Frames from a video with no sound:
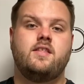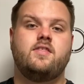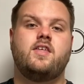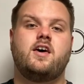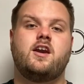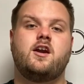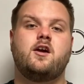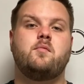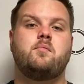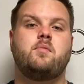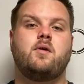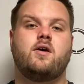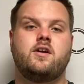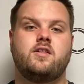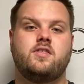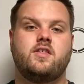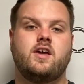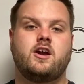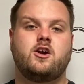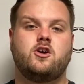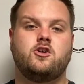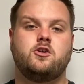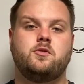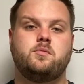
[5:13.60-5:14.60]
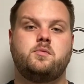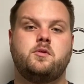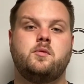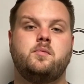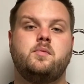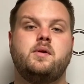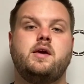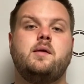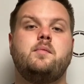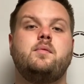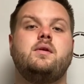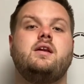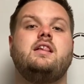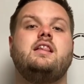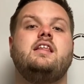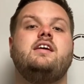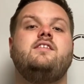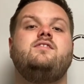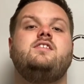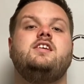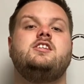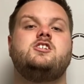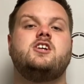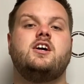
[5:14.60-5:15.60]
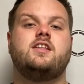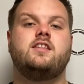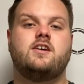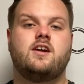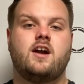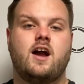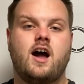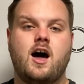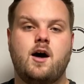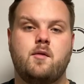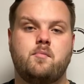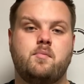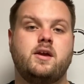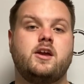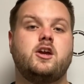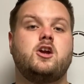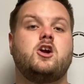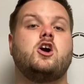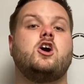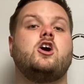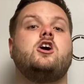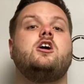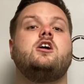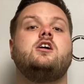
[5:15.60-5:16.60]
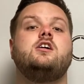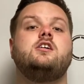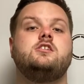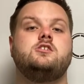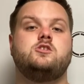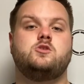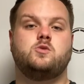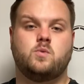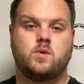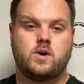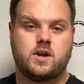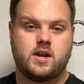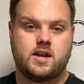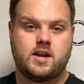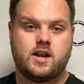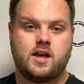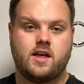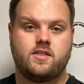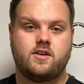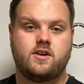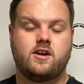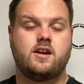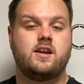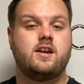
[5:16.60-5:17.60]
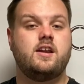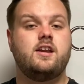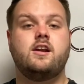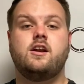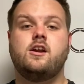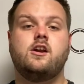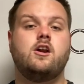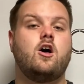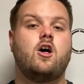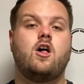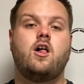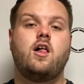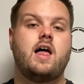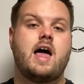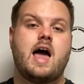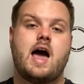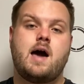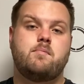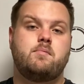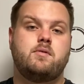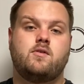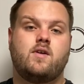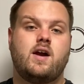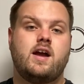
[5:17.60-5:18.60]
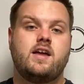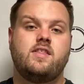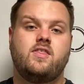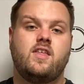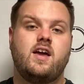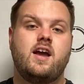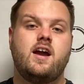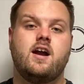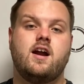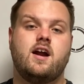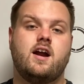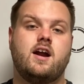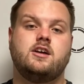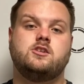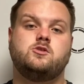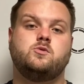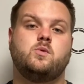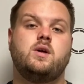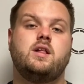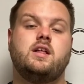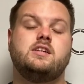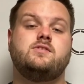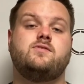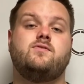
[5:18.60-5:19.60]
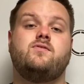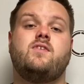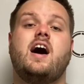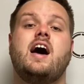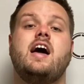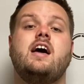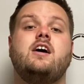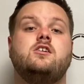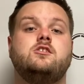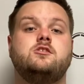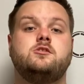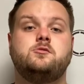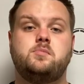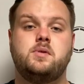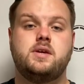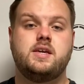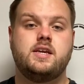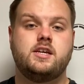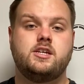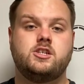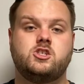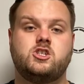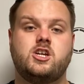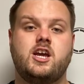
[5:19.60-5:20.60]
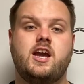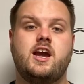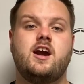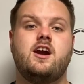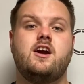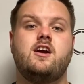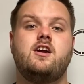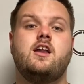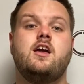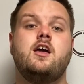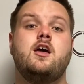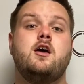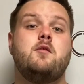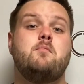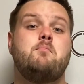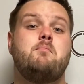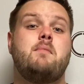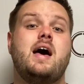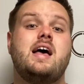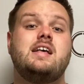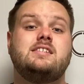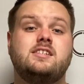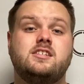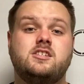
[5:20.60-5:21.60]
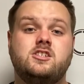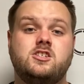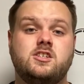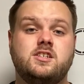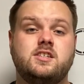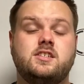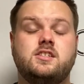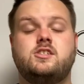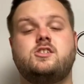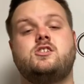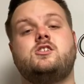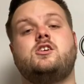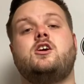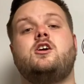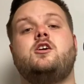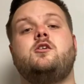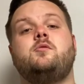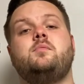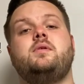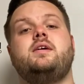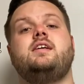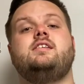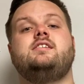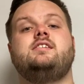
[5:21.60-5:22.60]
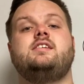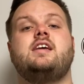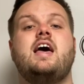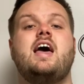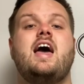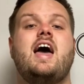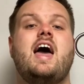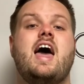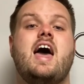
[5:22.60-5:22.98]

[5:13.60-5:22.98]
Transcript: that are a part of that group. You'll be able to lift each other up, encourage one another, and it'll all happen right there, as well as files being shared, messages, sermons.